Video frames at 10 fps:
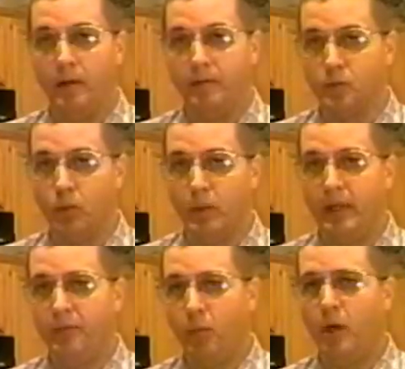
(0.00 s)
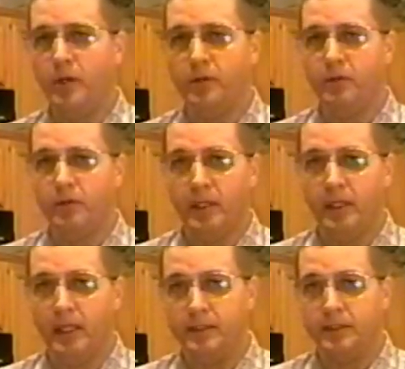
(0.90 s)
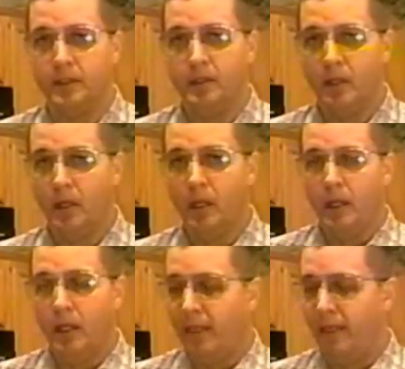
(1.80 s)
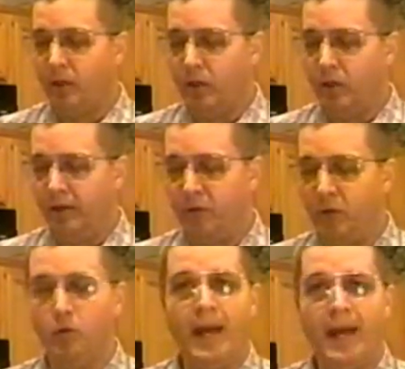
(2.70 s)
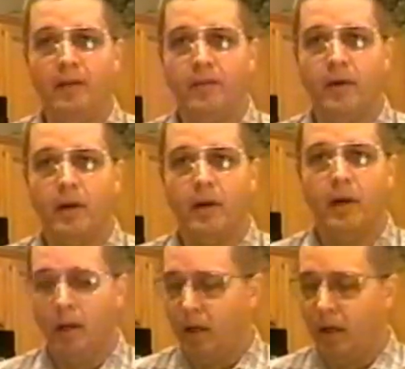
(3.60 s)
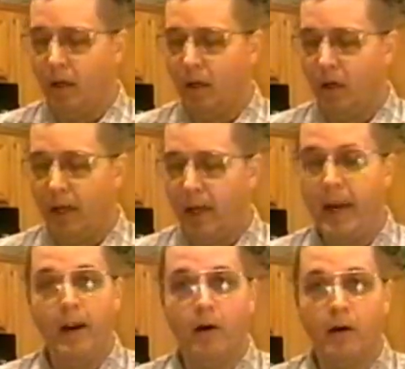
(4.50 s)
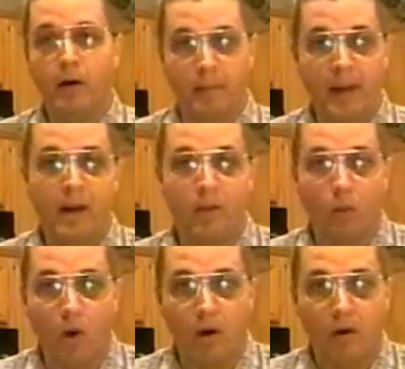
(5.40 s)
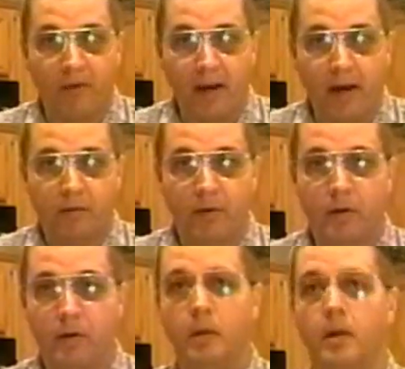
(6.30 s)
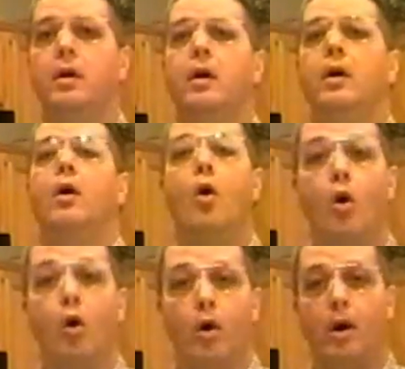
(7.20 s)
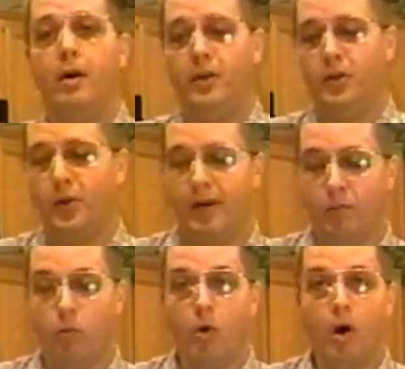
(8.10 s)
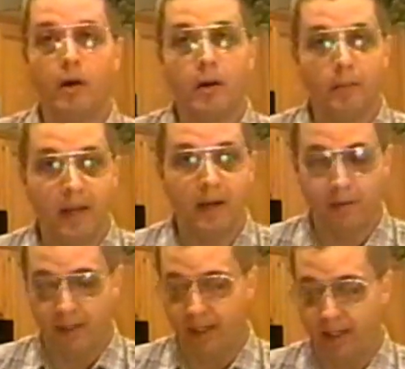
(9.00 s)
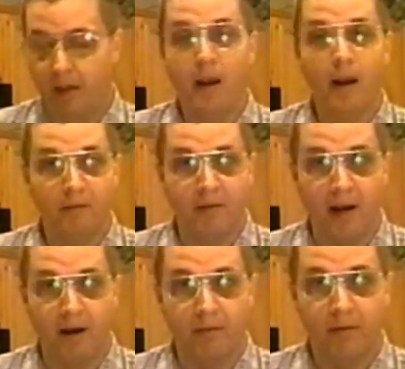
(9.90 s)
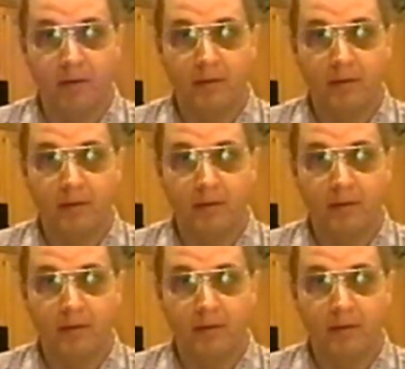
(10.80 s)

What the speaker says: of is, if while you're doing this, if you have air come out of the water valve, or you have water come out of the air valve,